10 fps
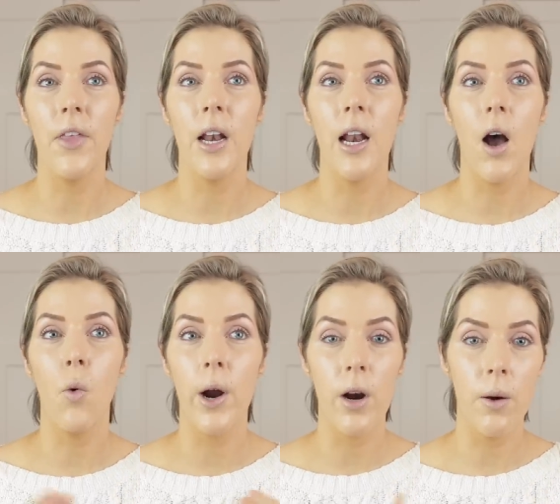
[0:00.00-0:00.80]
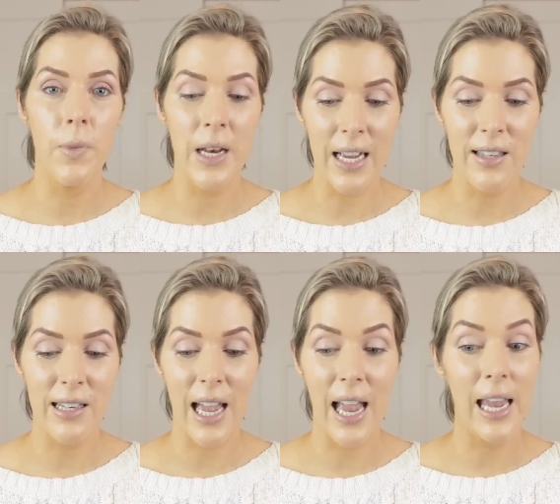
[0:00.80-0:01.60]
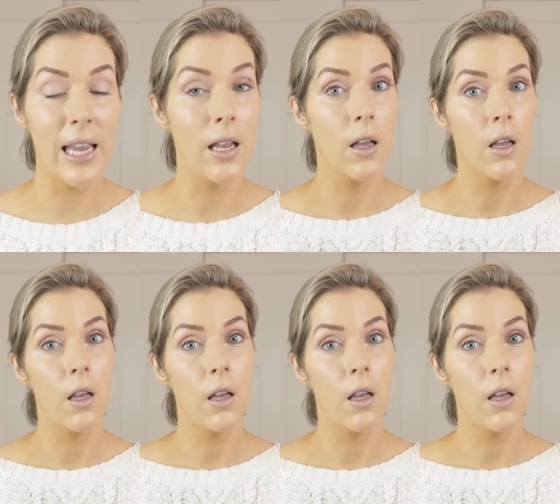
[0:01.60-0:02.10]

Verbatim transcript: And then I'll wear them the next day